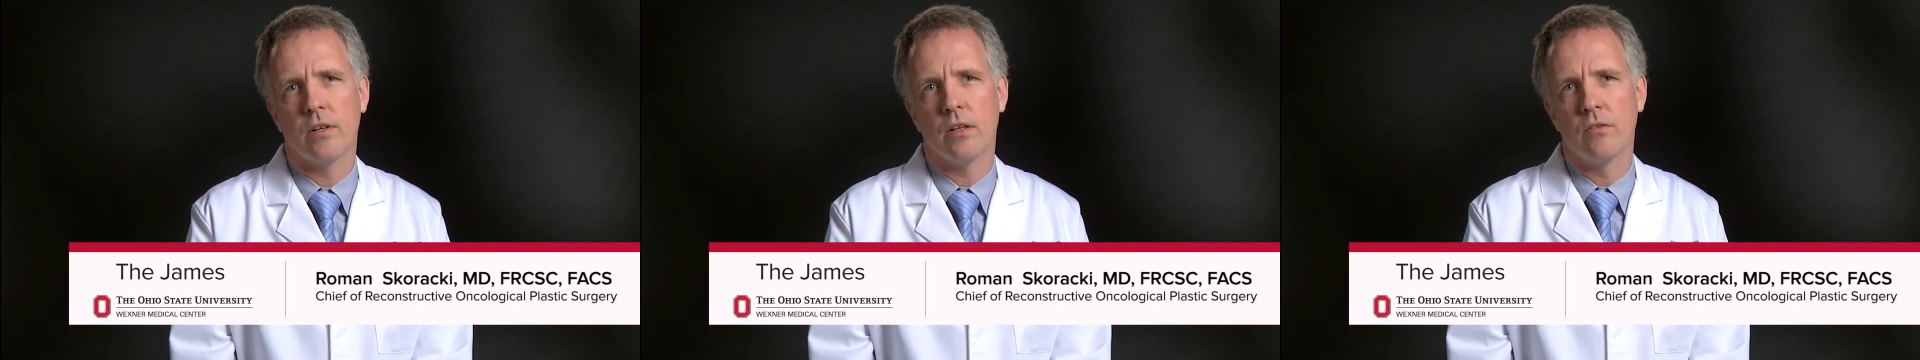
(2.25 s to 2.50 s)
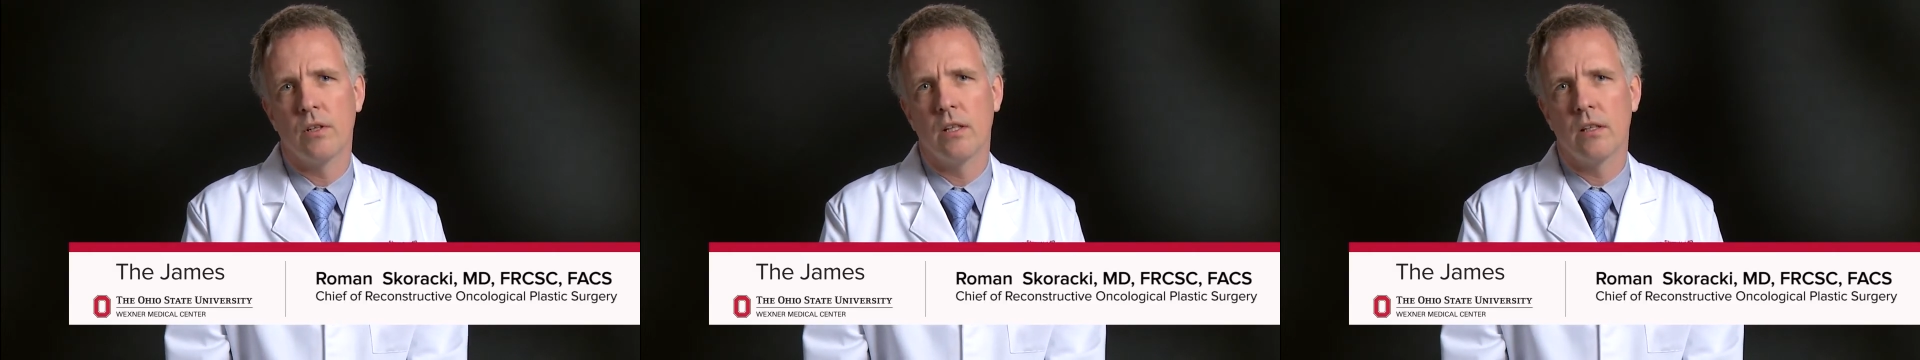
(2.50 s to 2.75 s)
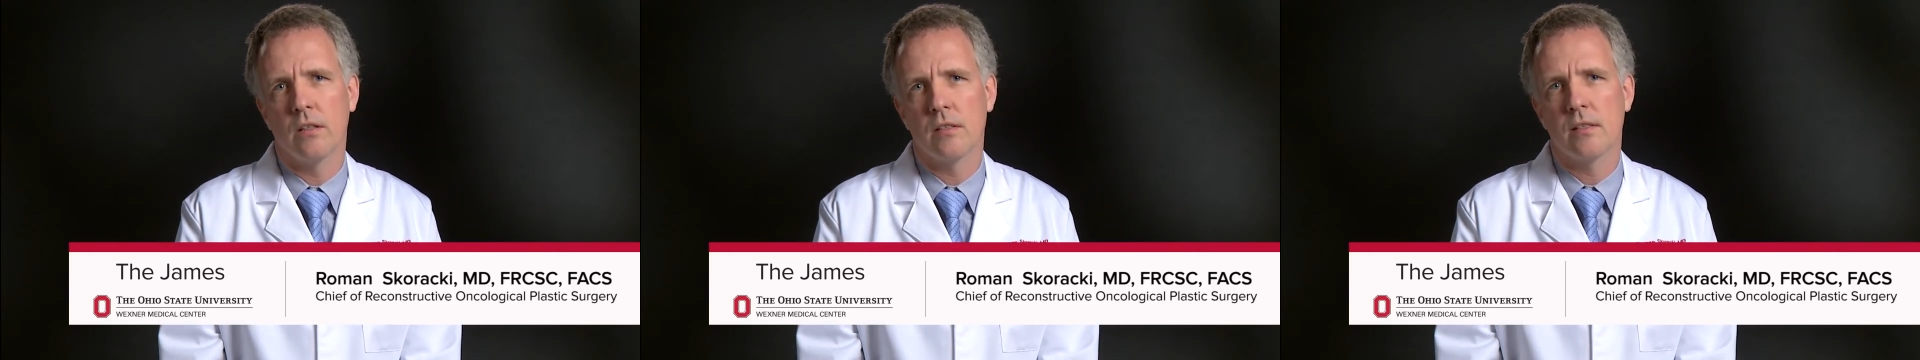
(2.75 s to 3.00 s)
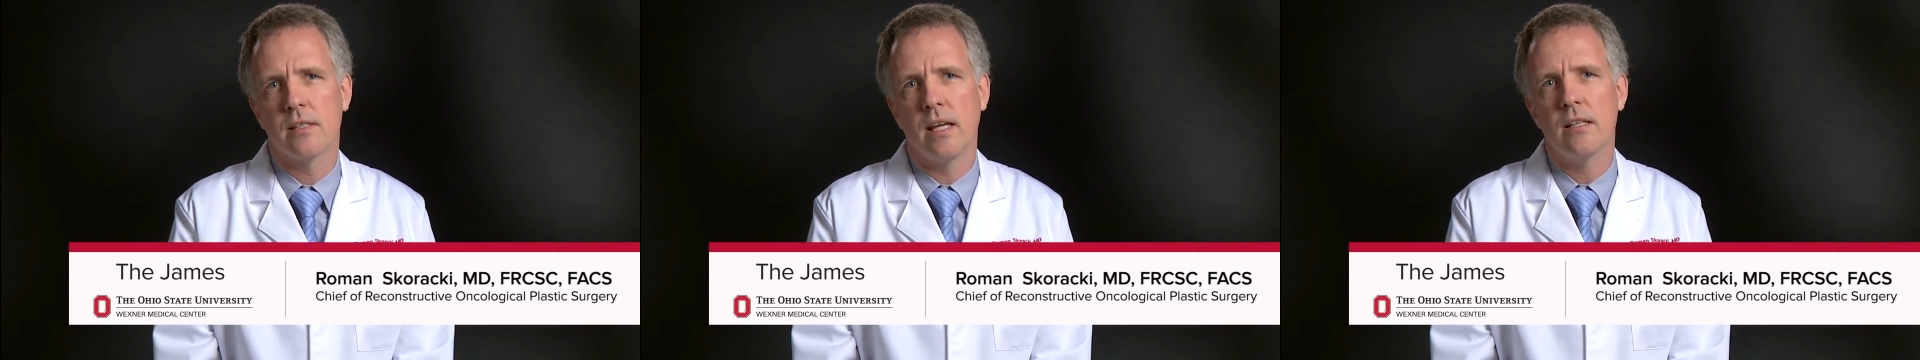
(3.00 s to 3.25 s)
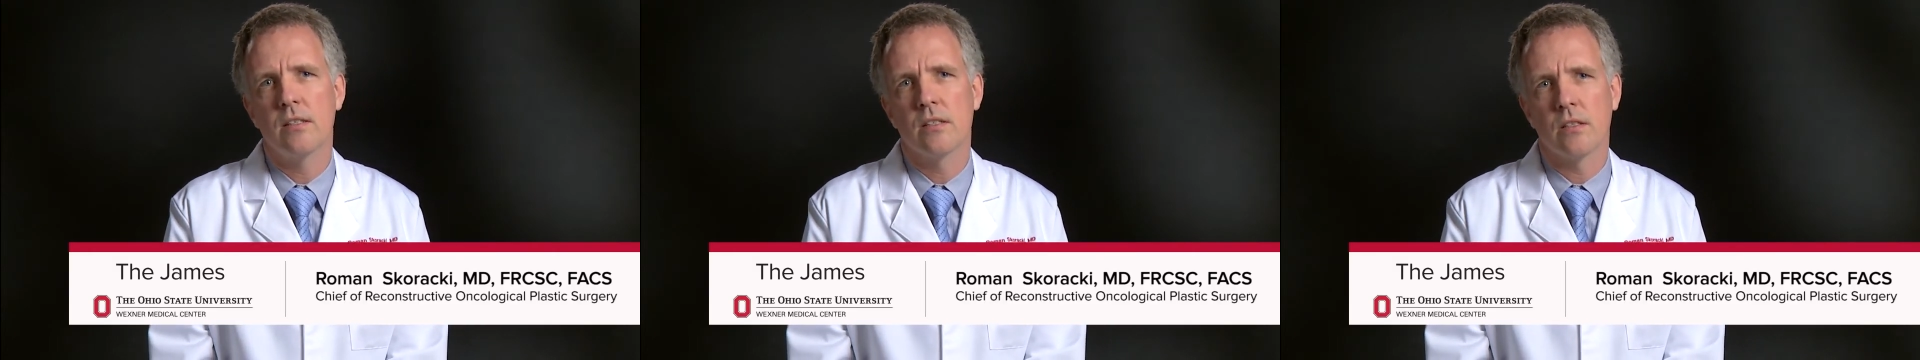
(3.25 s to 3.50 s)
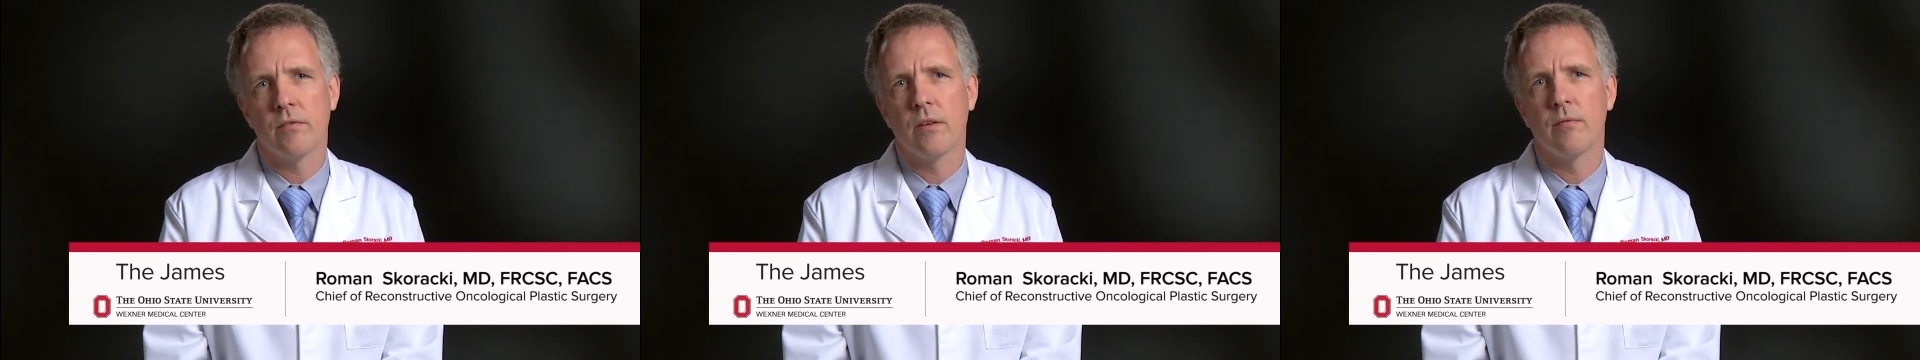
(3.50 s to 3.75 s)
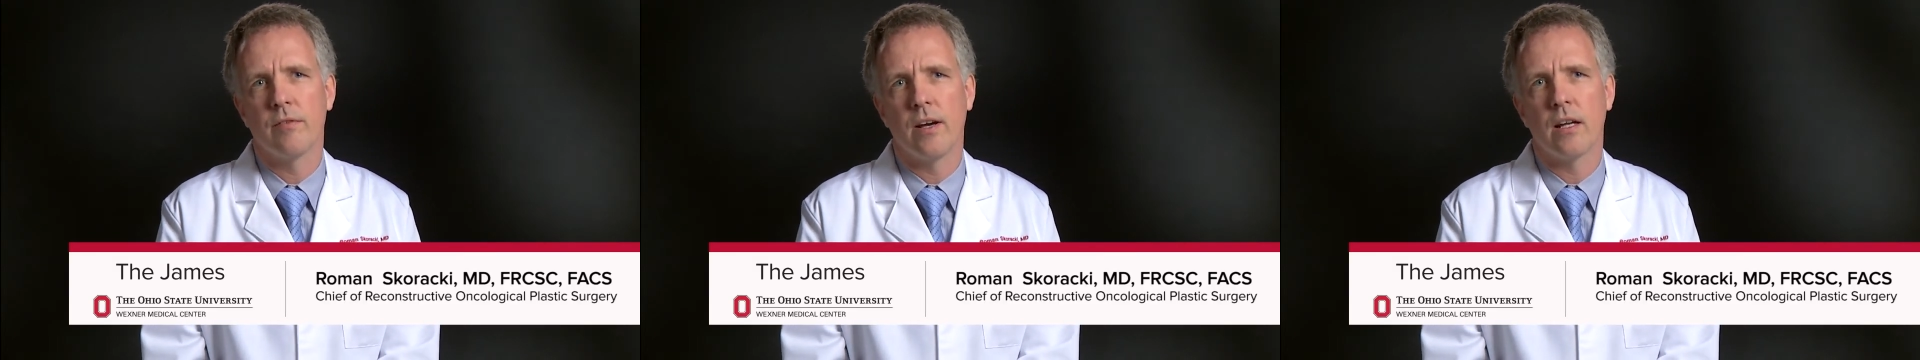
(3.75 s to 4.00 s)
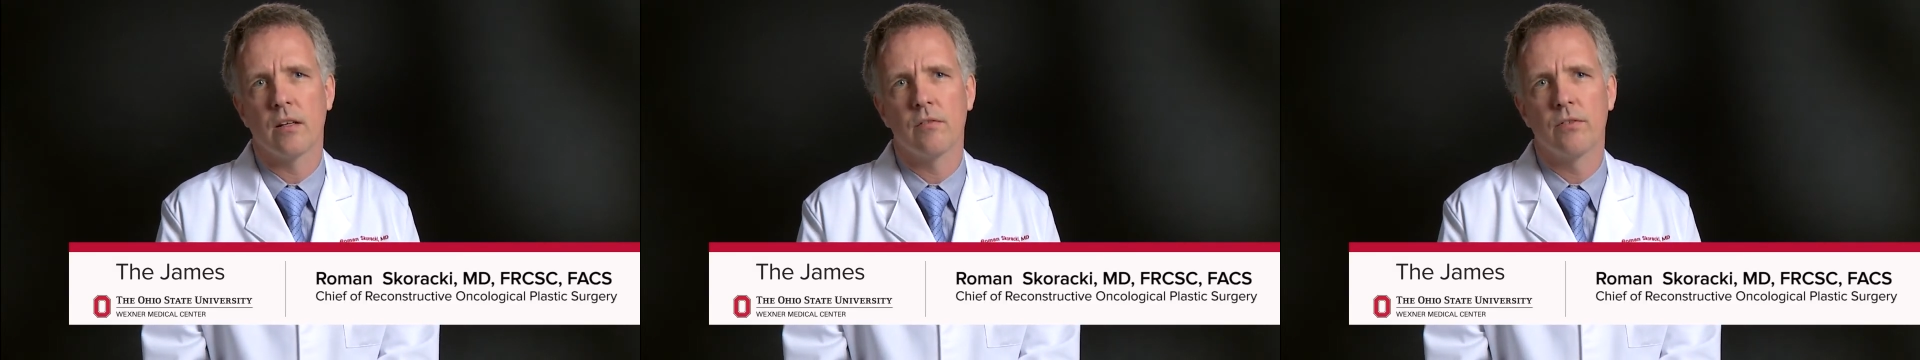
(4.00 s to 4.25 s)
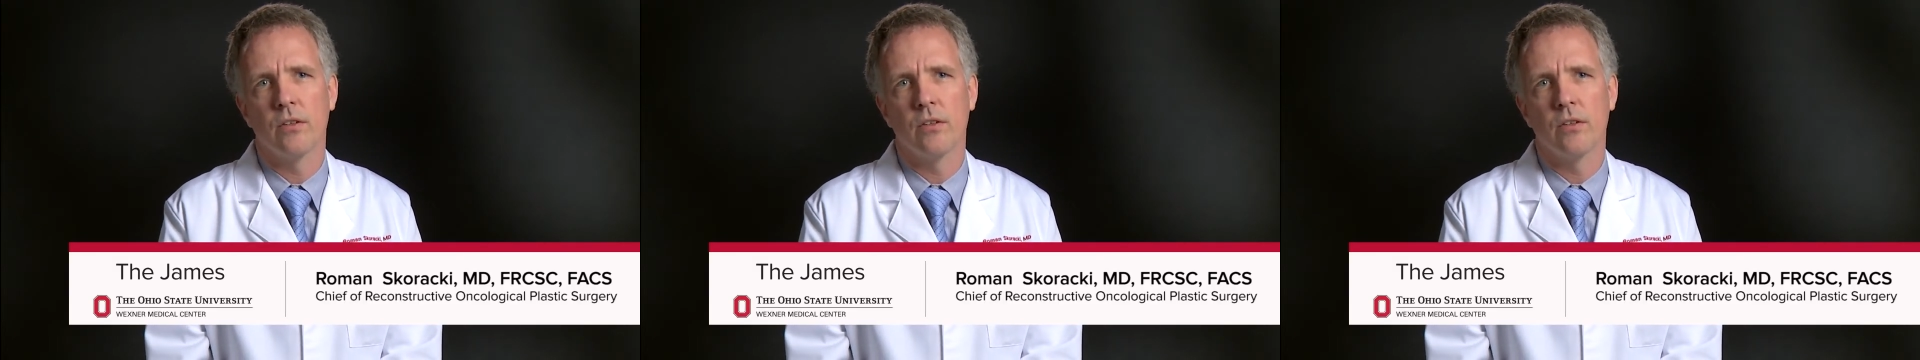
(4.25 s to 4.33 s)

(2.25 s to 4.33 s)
really the stasis of lymphatic